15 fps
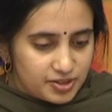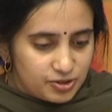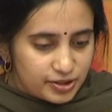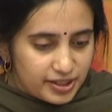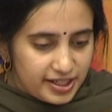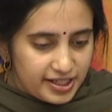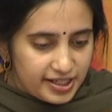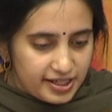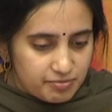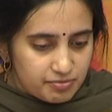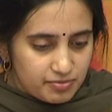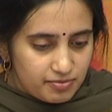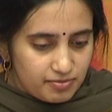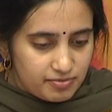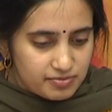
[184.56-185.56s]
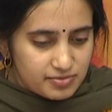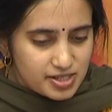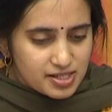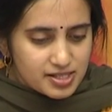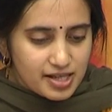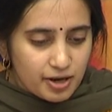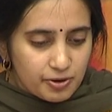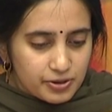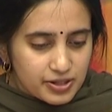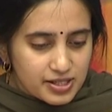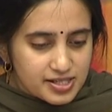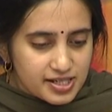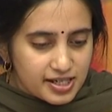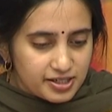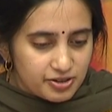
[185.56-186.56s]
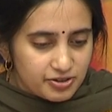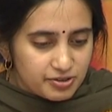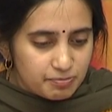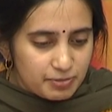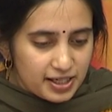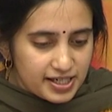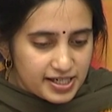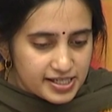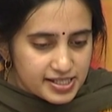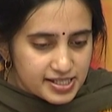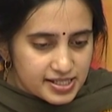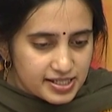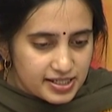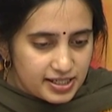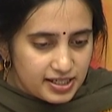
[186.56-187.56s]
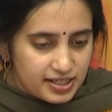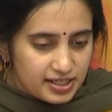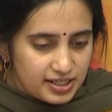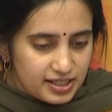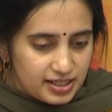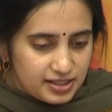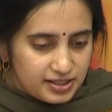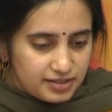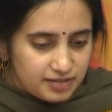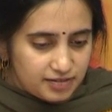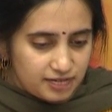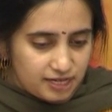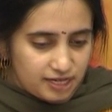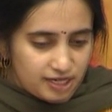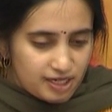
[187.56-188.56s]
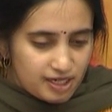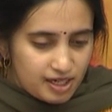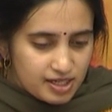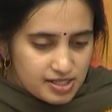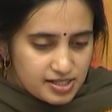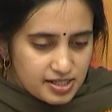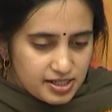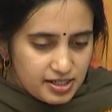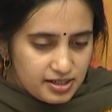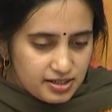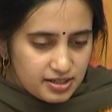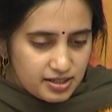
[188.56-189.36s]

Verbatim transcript: Okay, just now you can send your replies. I see